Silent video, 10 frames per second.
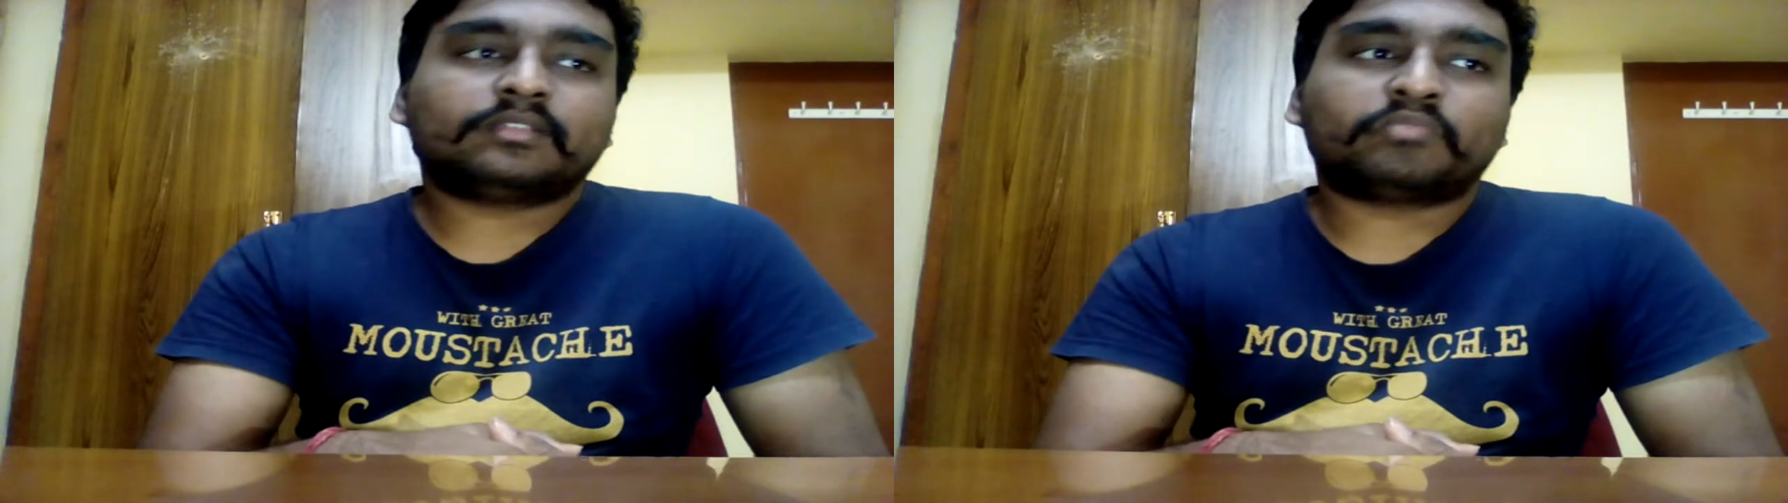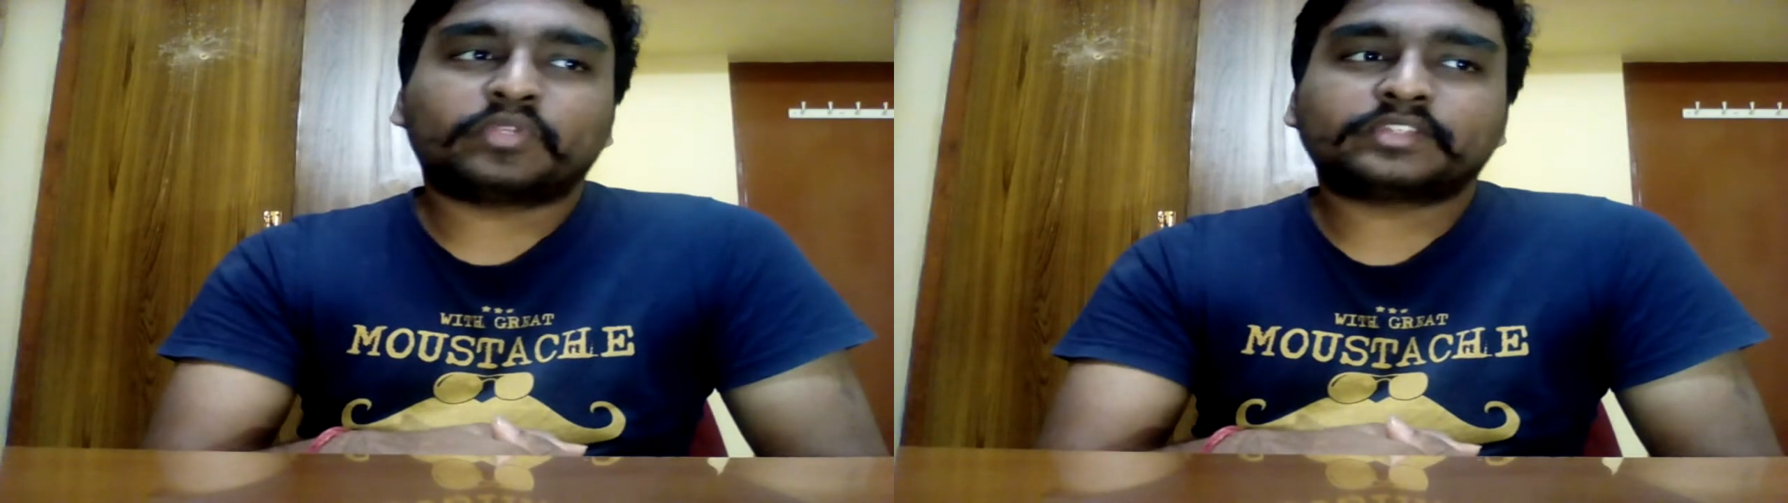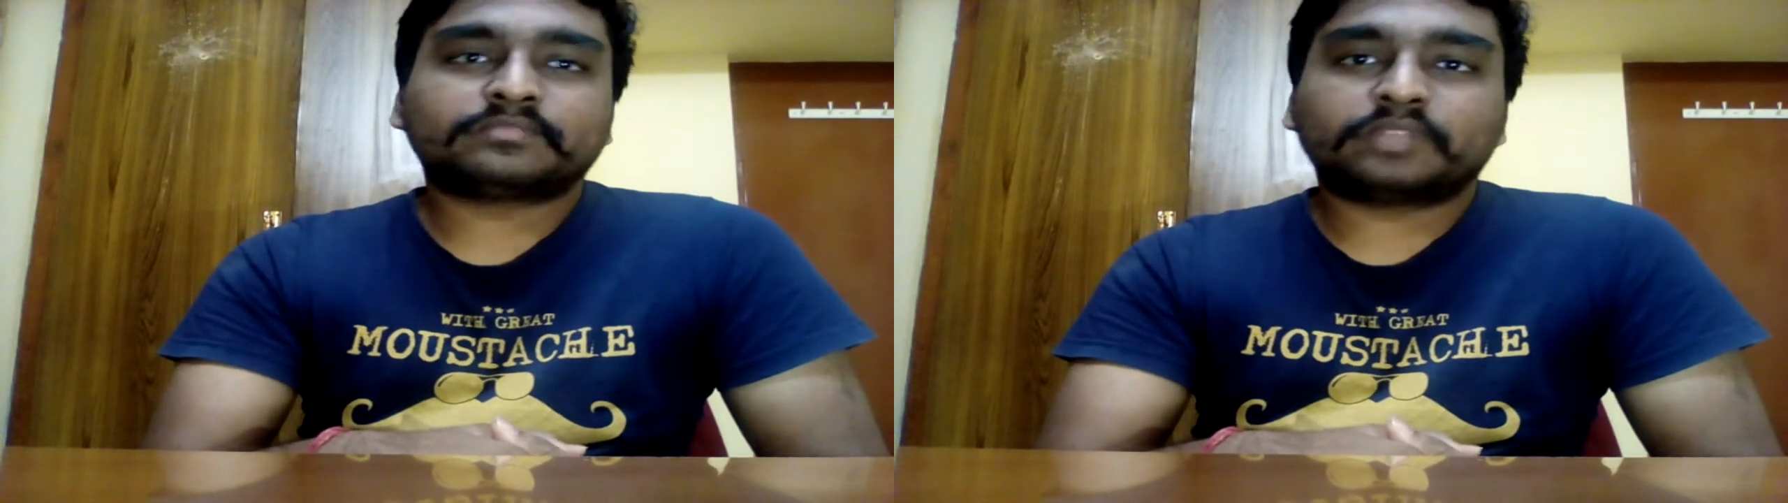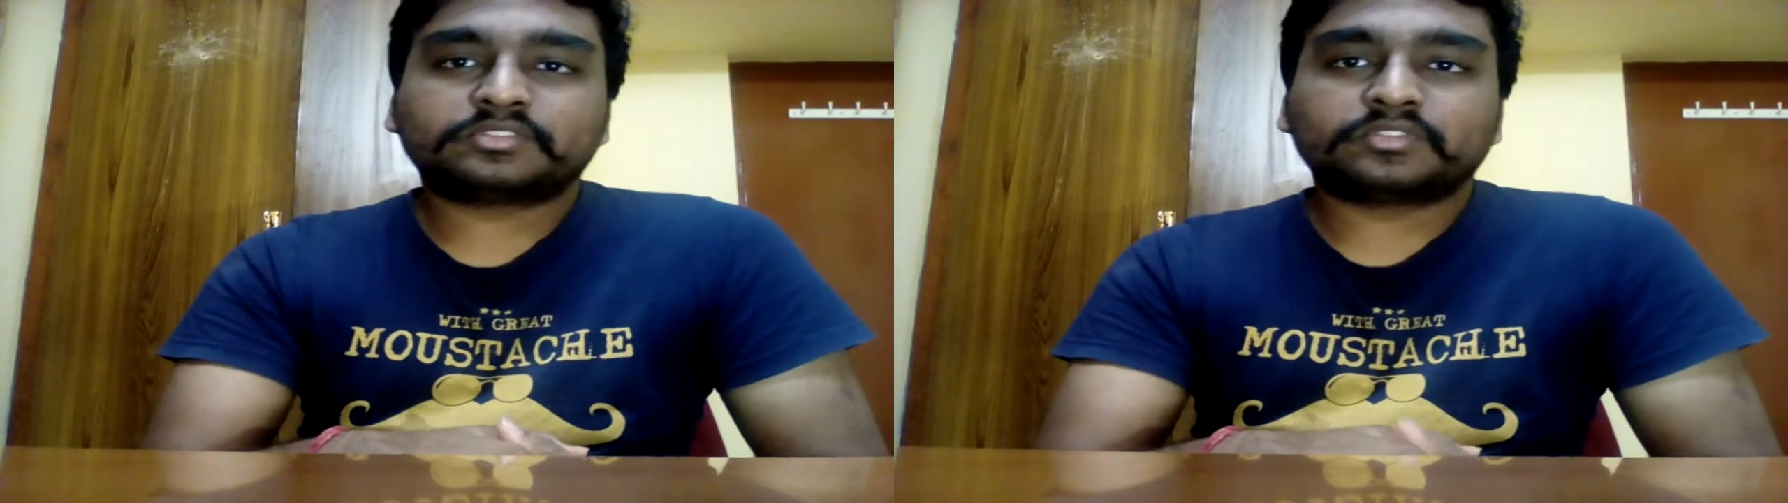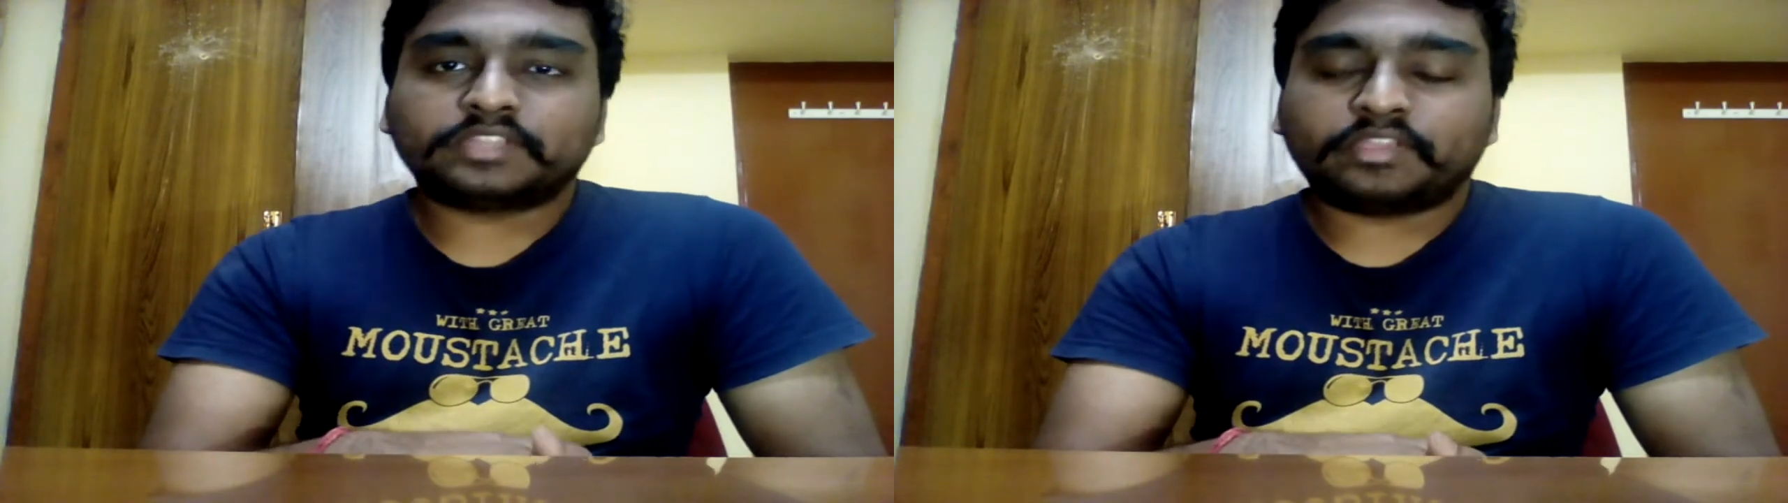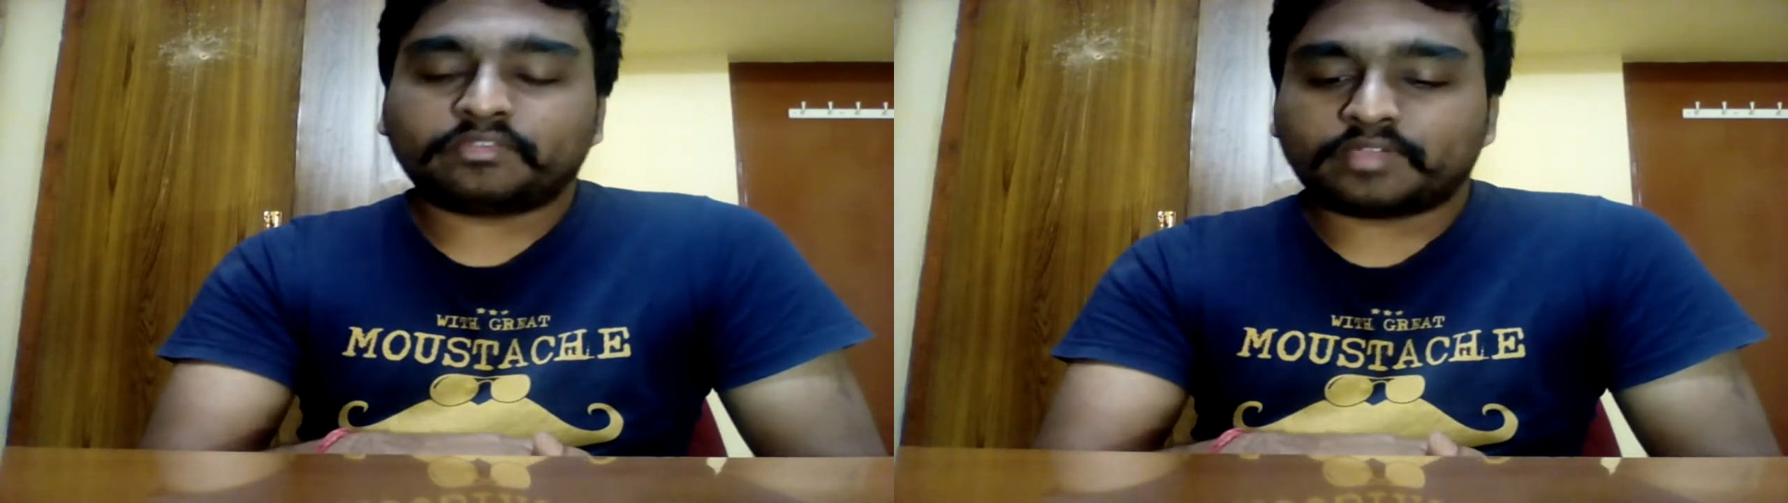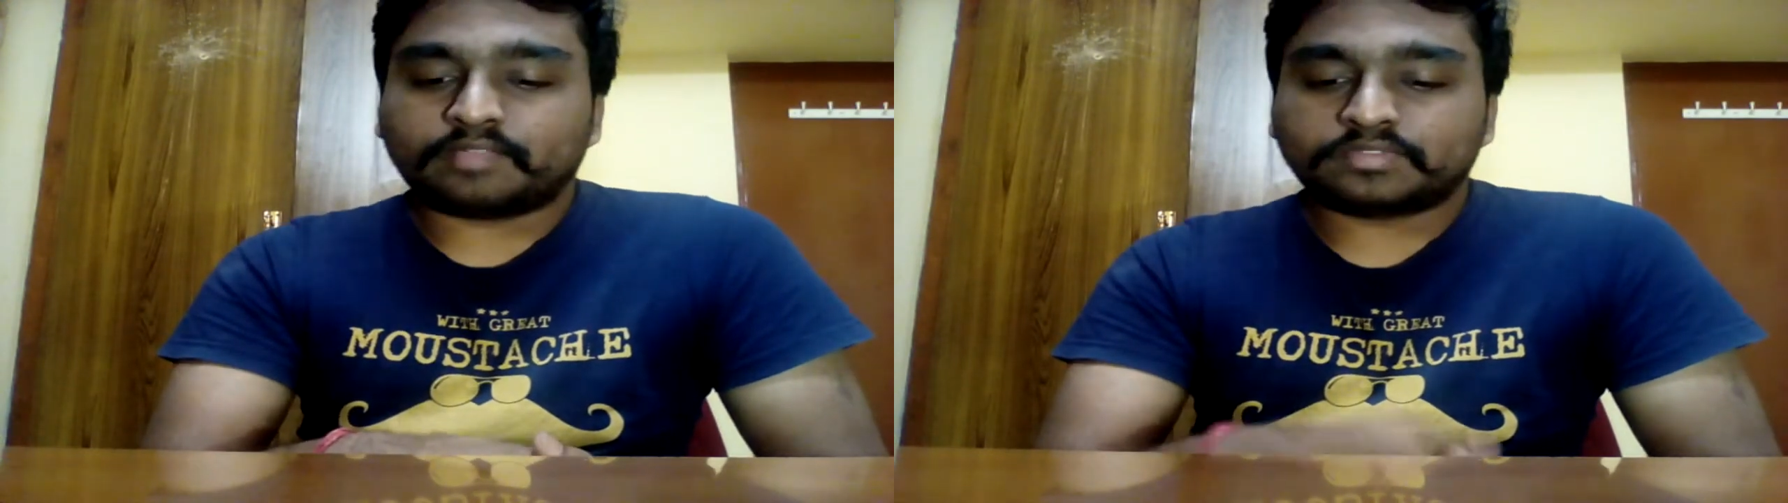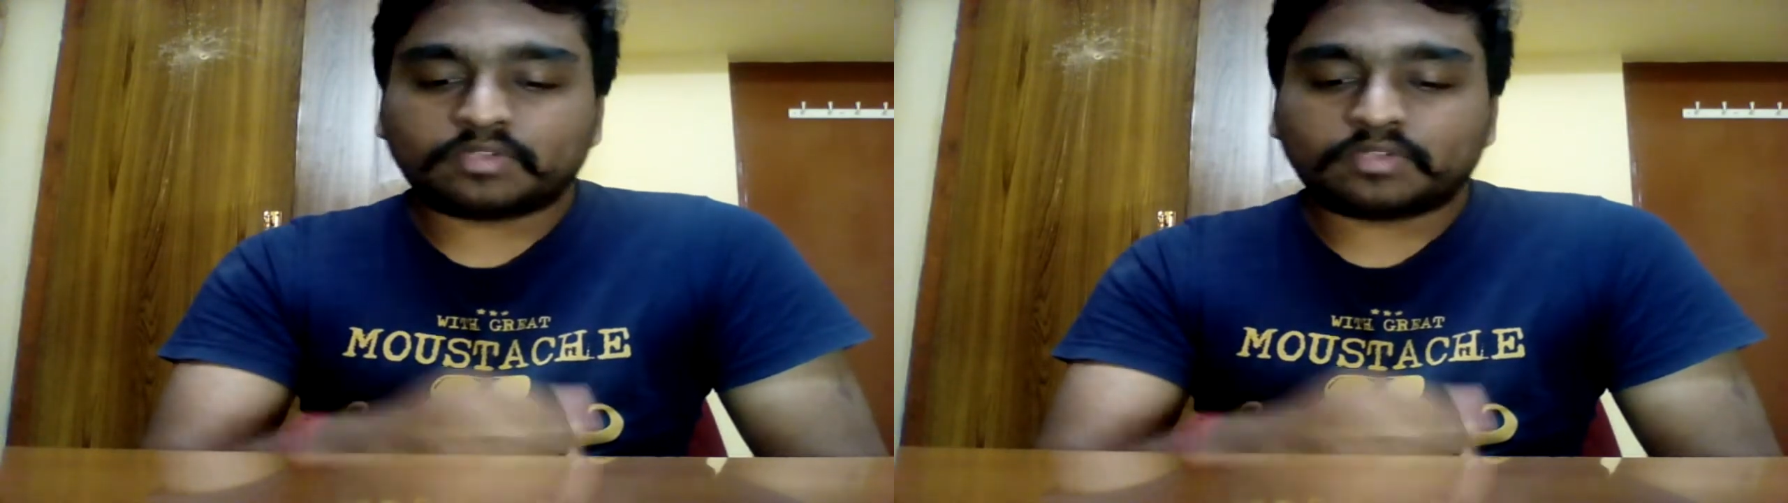bread and butter of GTA 5.